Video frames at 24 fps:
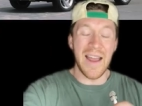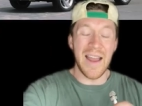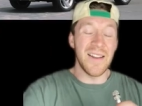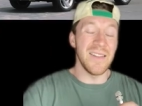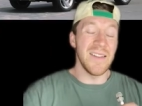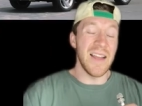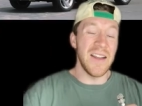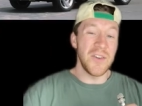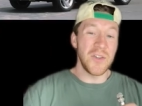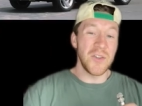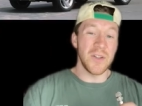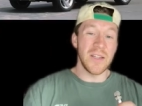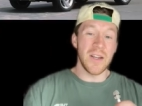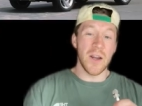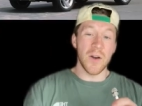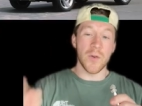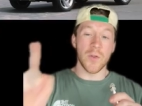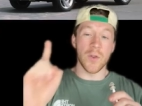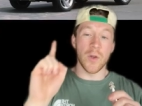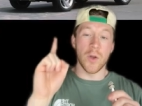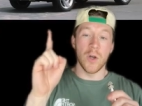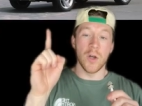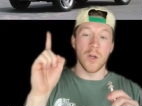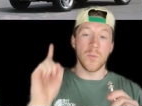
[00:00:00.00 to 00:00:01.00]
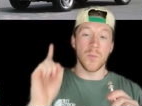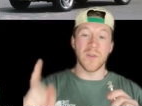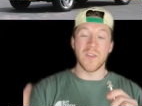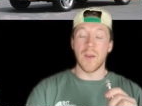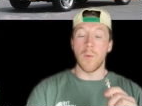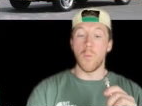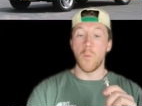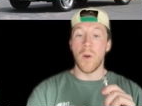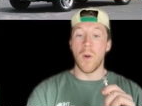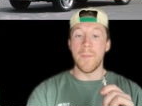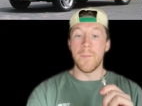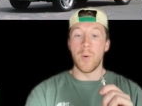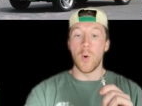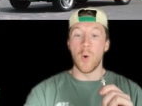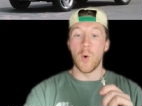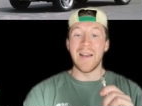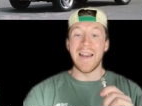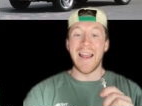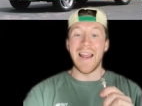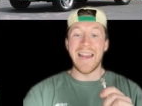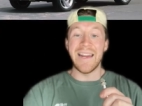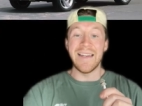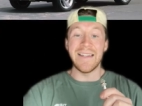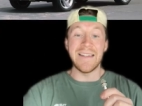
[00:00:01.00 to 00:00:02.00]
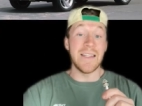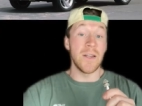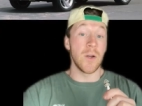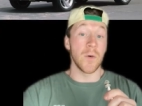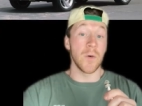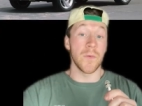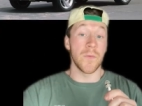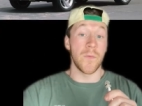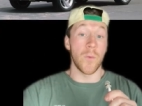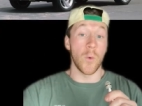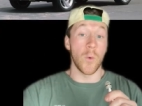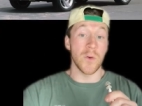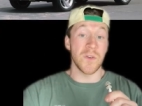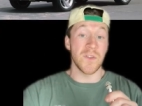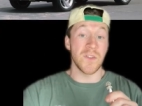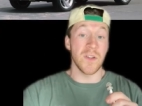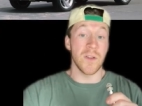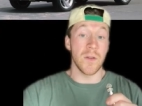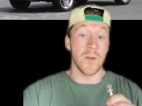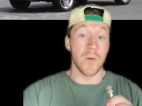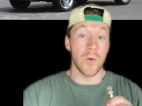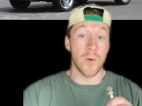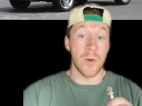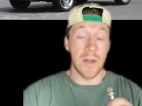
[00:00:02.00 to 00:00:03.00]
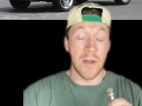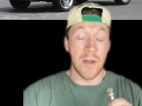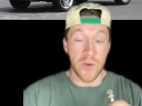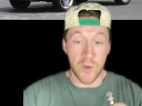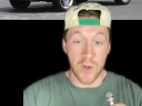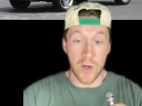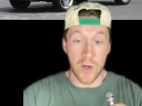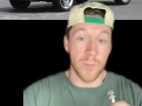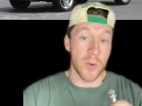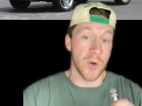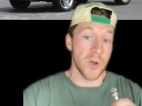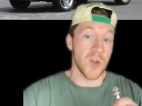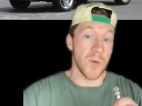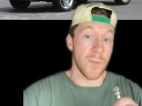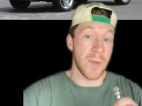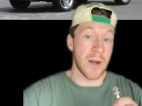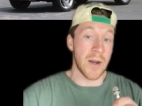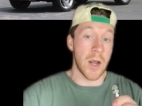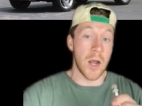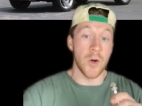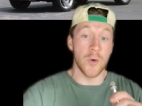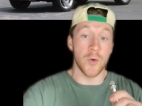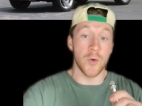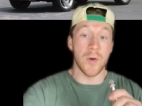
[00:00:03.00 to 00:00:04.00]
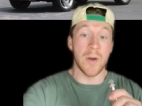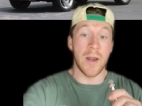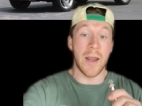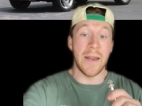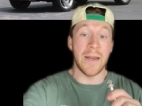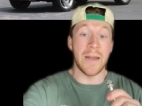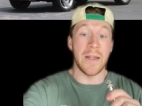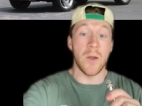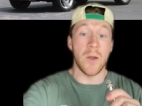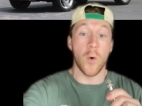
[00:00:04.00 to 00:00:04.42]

Allegedly under the hood was a 1.8 liter four cylinder engine pushing about 180